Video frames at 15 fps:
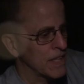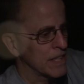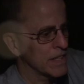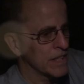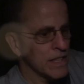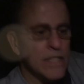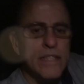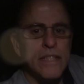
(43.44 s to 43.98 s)

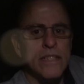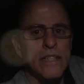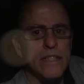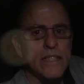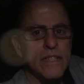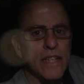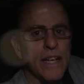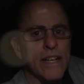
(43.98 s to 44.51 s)
this is its
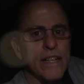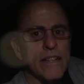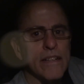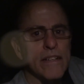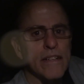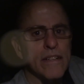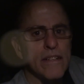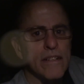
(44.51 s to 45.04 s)
second
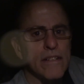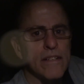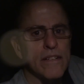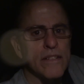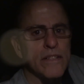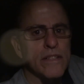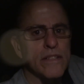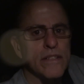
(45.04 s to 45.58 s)

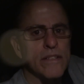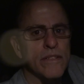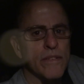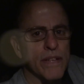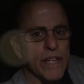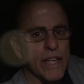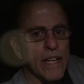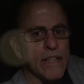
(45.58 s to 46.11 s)

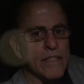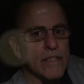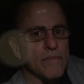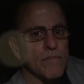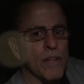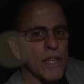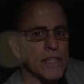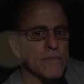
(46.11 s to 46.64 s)
3,000
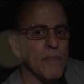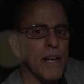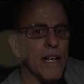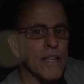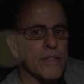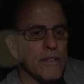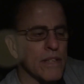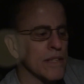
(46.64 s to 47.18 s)
plus mile
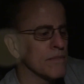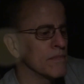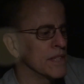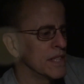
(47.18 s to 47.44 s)
trip.